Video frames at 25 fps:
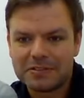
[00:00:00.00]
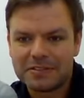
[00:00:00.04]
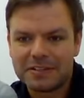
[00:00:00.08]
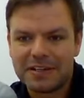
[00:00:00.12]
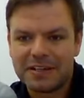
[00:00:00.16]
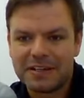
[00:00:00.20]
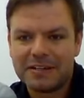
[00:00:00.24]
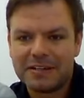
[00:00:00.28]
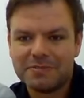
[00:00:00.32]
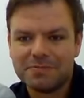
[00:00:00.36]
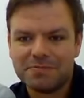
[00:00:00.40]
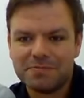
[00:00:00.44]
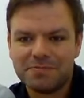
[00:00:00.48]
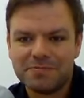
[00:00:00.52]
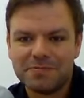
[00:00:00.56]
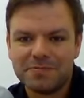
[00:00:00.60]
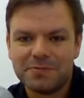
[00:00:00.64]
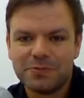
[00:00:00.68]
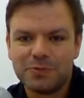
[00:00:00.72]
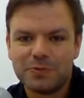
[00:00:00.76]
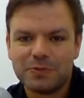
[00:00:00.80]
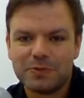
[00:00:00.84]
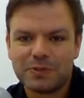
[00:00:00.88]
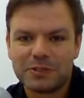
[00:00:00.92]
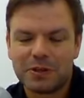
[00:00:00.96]

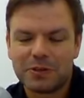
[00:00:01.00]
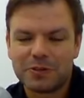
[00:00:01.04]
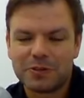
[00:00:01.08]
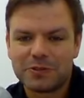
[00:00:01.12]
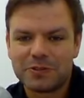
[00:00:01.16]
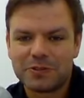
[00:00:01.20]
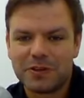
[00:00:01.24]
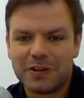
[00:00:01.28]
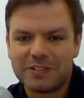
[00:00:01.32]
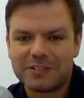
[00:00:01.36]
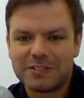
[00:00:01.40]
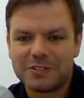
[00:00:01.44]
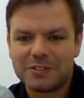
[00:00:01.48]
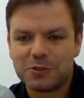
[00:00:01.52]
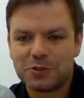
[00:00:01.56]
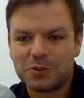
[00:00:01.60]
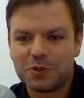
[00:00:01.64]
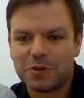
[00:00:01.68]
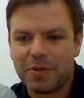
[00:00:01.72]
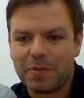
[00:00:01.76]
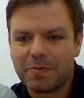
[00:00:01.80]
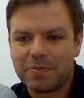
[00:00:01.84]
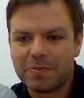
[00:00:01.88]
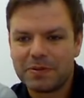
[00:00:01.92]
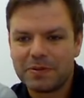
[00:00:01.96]
so I'll try and shorten
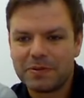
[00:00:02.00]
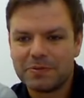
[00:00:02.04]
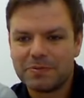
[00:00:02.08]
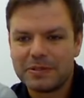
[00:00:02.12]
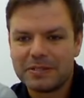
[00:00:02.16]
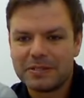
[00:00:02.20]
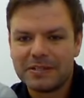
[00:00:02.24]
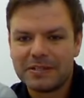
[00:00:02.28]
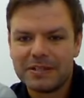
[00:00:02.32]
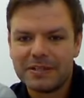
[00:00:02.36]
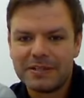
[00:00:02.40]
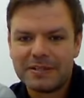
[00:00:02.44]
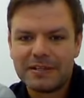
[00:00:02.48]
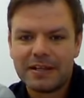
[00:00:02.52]
them up a little bit.